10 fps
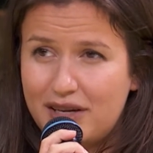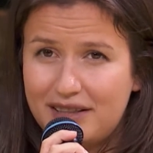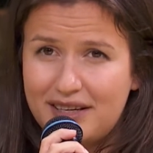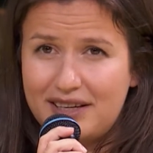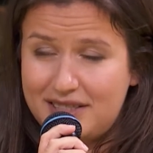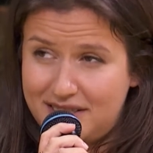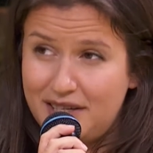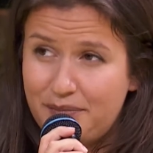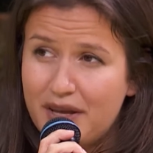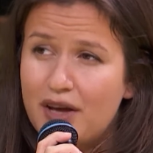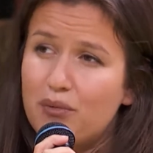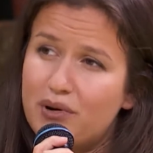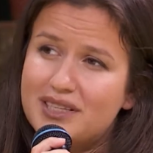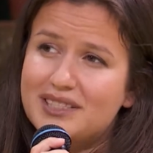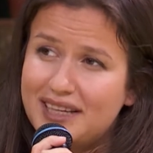in the sea,
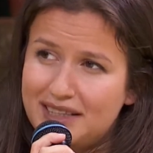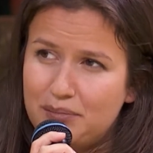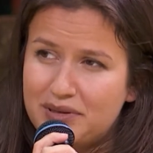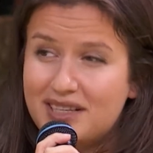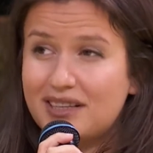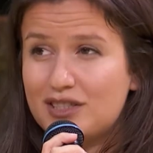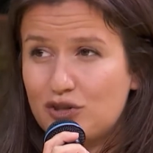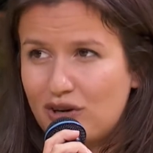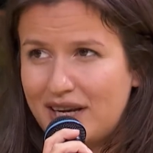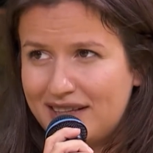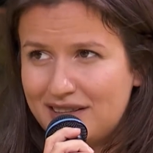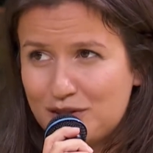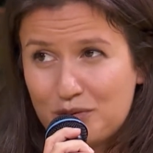whereas 90% is on land.